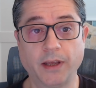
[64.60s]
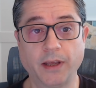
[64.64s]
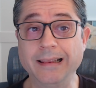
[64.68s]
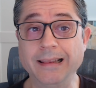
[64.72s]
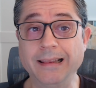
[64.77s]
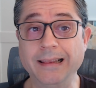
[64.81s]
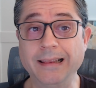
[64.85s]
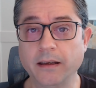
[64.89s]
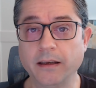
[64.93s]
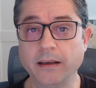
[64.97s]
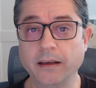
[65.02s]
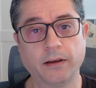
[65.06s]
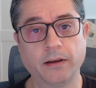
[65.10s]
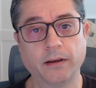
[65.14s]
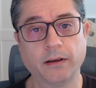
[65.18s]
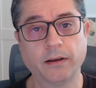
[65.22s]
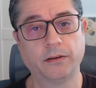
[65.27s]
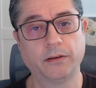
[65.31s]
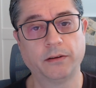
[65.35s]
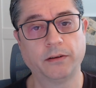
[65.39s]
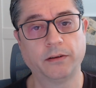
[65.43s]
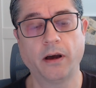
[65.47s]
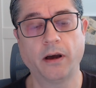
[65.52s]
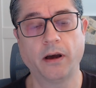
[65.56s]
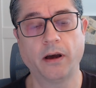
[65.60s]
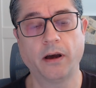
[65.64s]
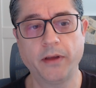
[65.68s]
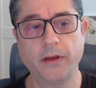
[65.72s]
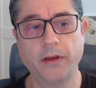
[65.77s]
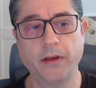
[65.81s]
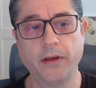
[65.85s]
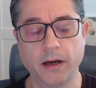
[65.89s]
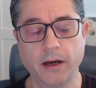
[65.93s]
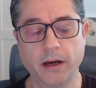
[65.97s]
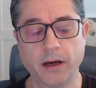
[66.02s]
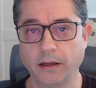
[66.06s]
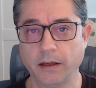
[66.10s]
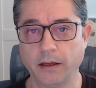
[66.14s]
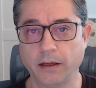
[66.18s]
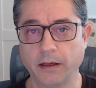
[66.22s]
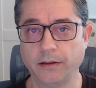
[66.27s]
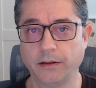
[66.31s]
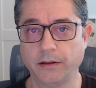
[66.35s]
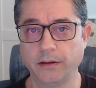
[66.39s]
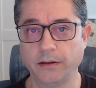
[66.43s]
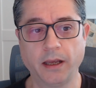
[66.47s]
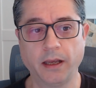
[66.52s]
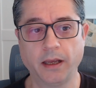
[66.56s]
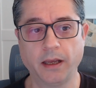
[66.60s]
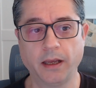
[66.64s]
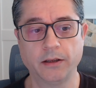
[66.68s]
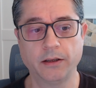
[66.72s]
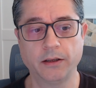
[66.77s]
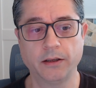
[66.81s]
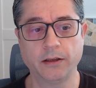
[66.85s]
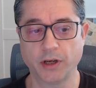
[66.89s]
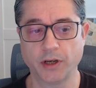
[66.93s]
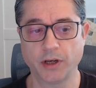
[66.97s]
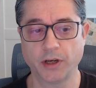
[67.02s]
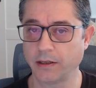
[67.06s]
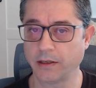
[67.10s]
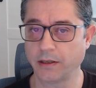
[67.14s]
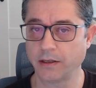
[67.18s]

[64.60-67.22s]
the area, they just die.